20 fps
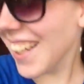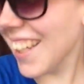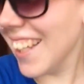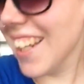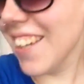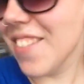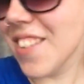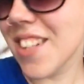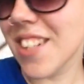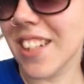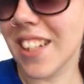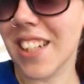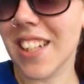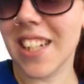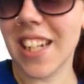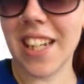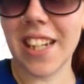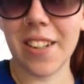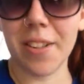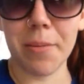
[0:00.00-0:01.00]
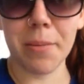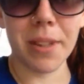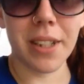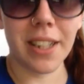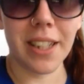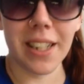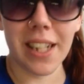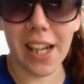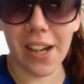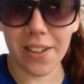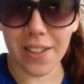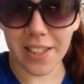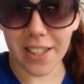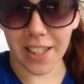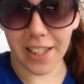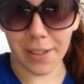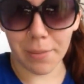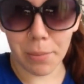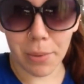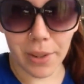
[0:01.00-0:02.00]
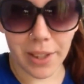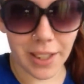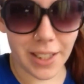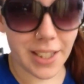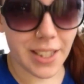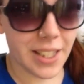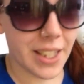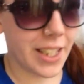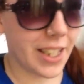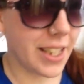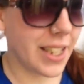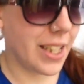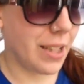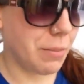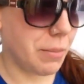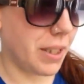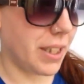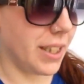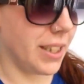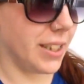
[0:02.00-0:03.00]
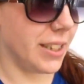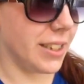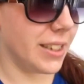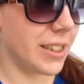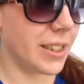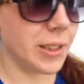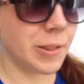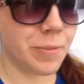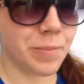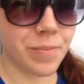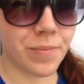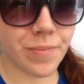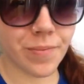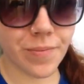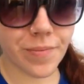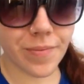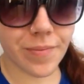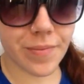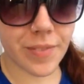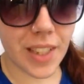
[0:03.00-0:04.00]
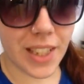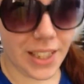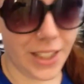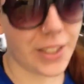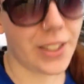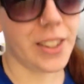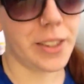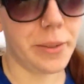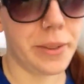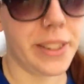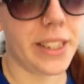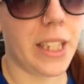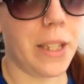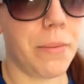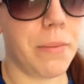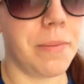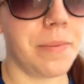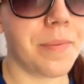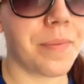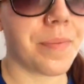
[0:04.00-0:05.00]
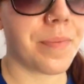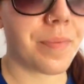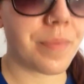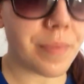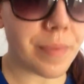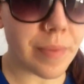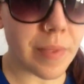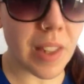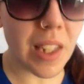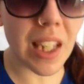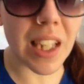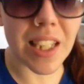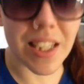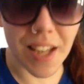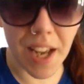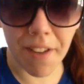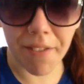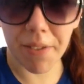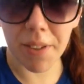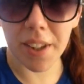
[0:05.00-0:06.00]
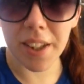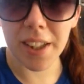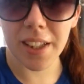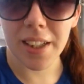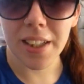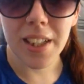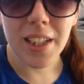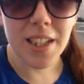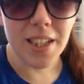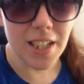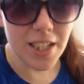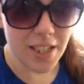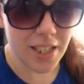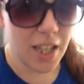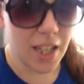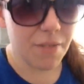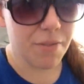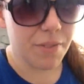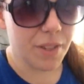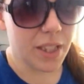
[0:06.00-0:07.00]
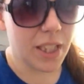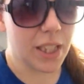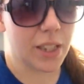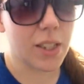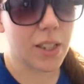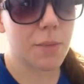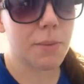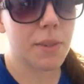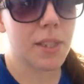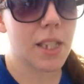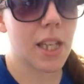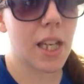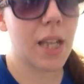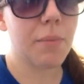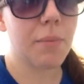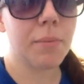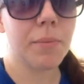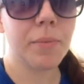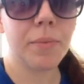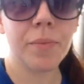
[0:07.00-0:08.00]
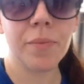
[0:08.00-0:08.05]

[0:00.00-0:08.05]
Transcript: he never took it down, but now it's like pointless to take it down because it's Christmas time. Definitely does not feel like Christmas time,